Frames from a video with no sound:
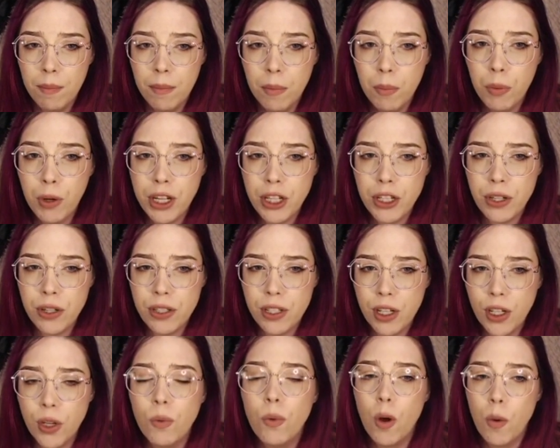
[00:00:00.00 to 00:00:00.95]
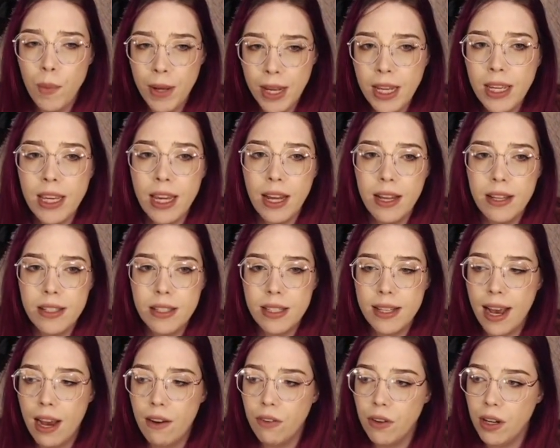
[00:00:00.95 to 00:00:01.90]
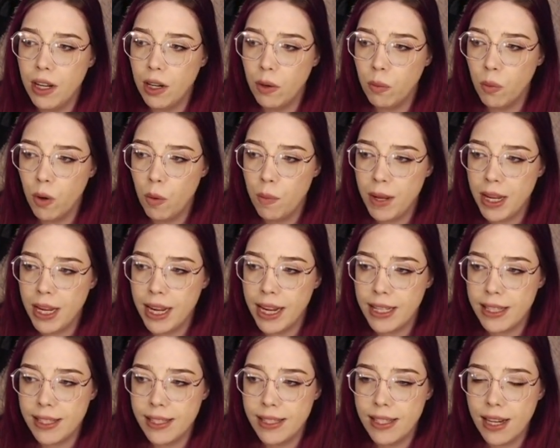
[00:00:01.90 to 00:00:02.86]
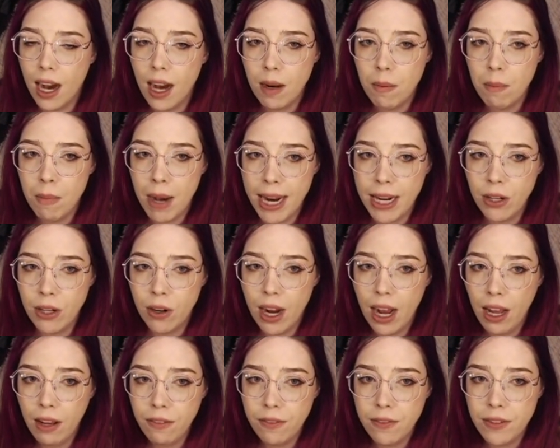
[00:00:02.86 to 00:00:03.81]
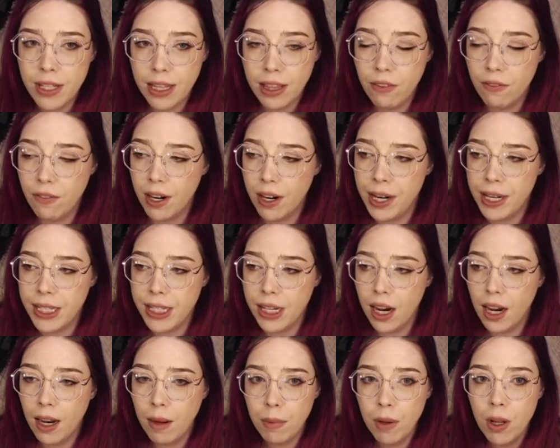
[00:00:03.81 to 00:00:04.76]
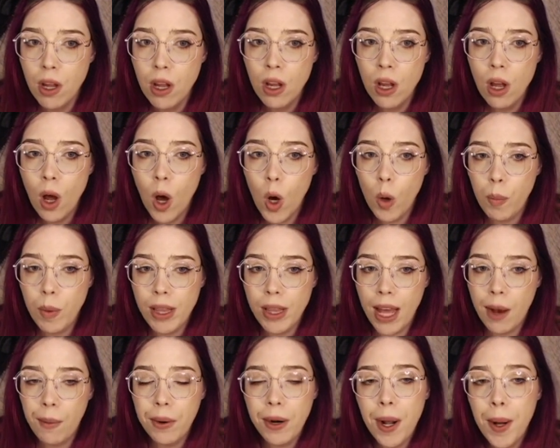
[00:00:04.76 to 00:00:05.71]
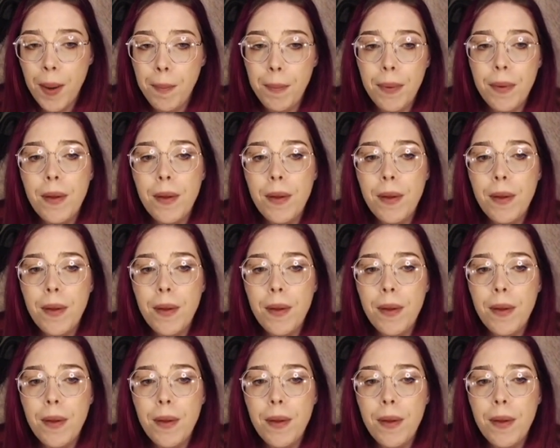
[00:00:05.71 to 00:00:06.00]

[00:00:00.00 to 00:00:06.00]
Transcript: Pretty sure it's under roaming. Yes. After you get in roaming, it's .minecraft at the very top. Open that one up.